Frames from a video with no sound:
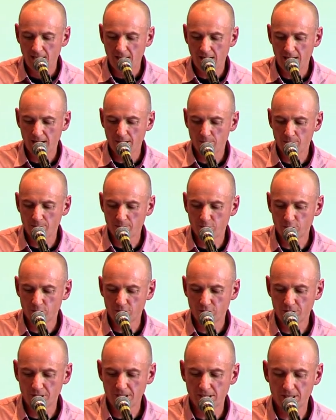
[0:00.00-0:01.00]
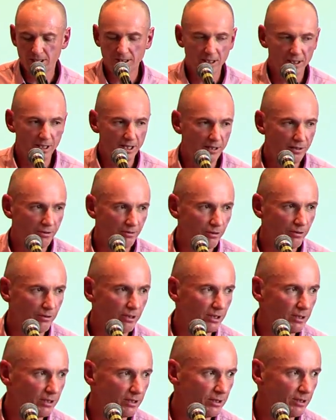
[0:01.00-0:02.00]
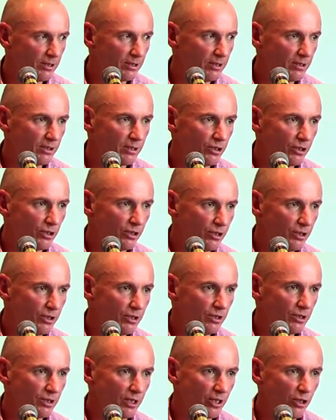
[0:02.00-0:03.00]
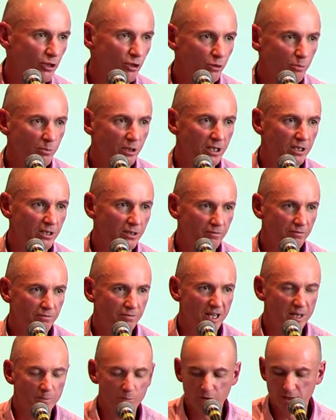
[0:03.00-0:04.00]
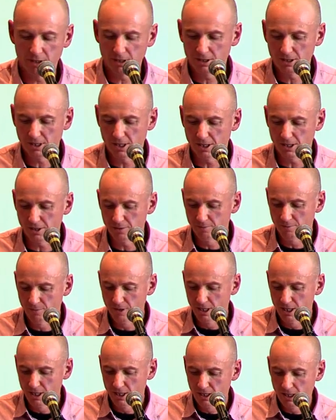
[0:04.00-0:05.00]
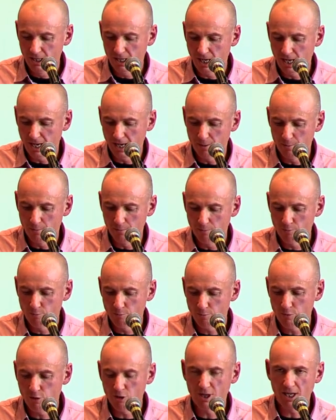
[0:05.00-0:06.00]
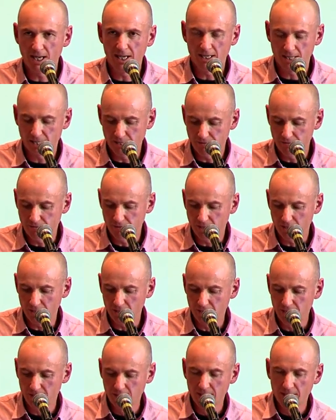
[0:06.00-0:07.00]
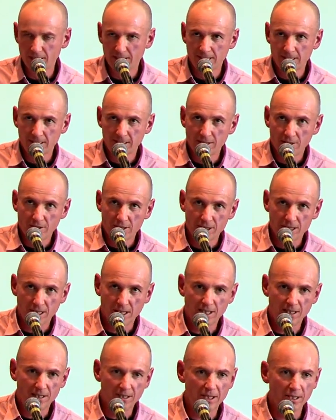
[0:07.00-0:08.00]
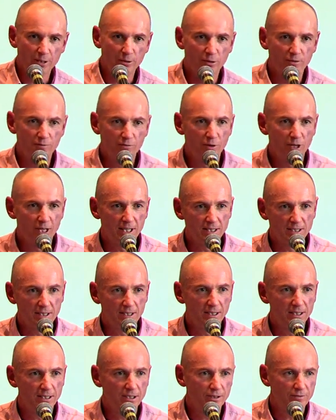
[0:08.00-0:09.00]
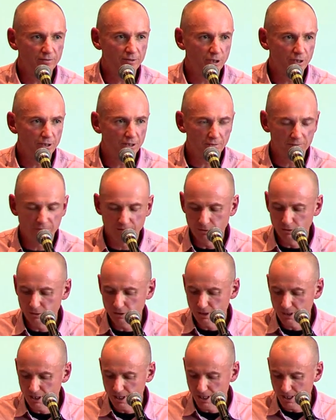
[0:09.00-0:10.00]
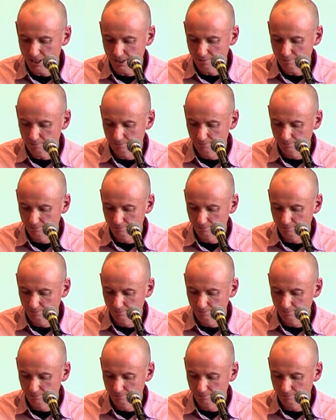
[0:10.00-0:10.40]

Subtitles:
You'll see as I go through this is a cumulative framework, so you can't have the second tier of rights unless you've got the first tier,